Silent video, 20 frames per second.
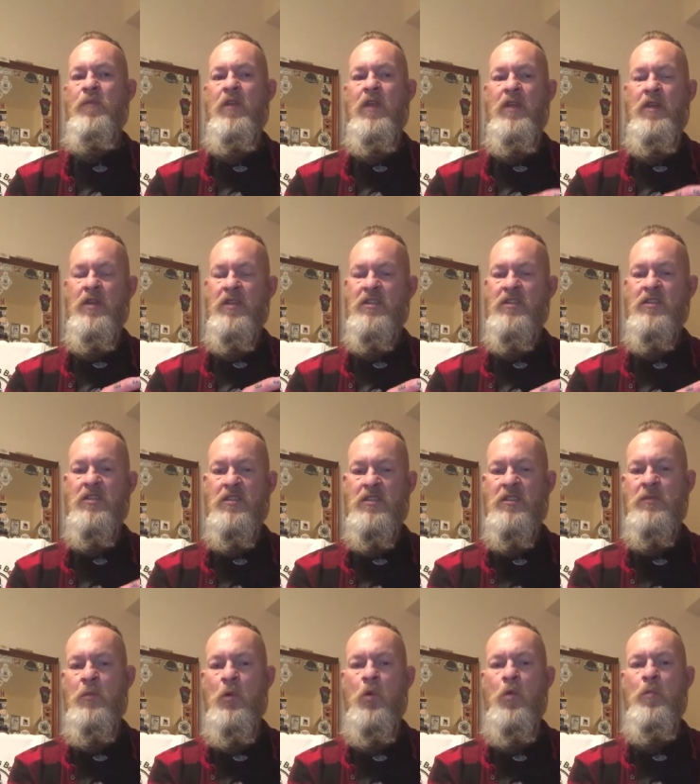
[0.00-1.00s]
and there's the
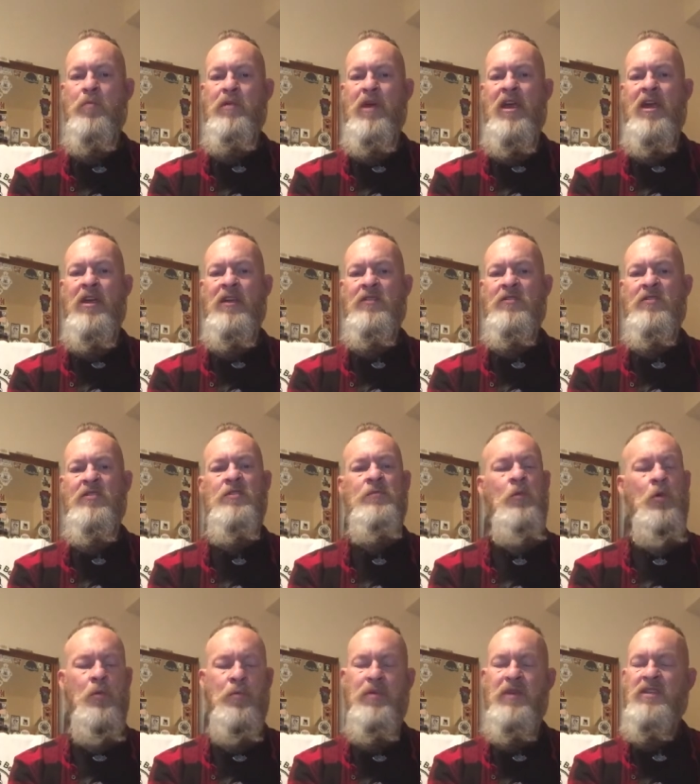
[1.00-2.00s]
small brands,
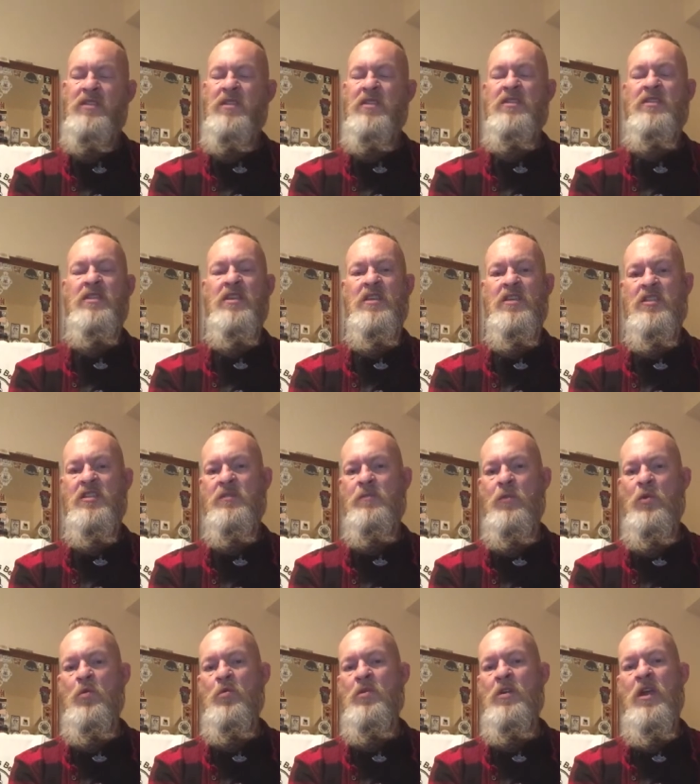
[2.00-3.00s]
small businesses,
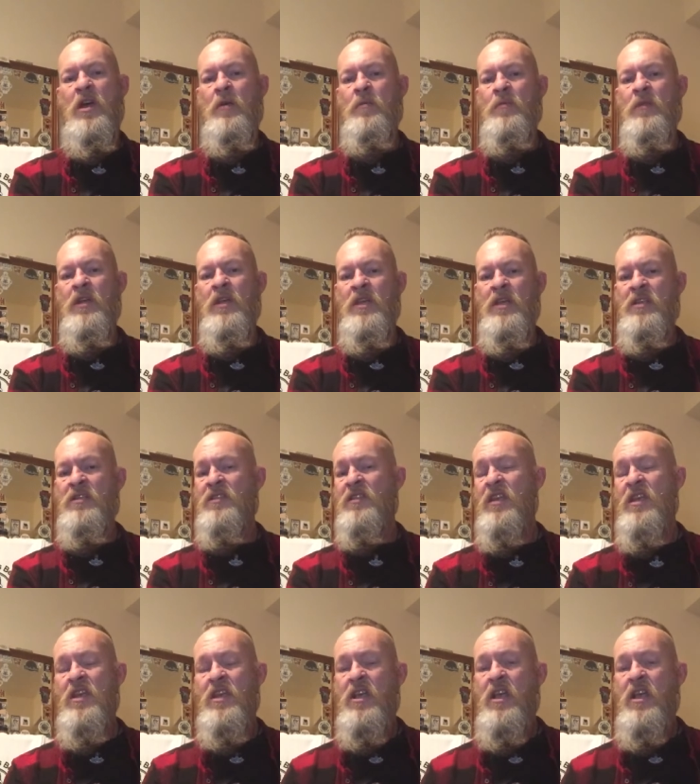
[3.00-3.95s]
small companies,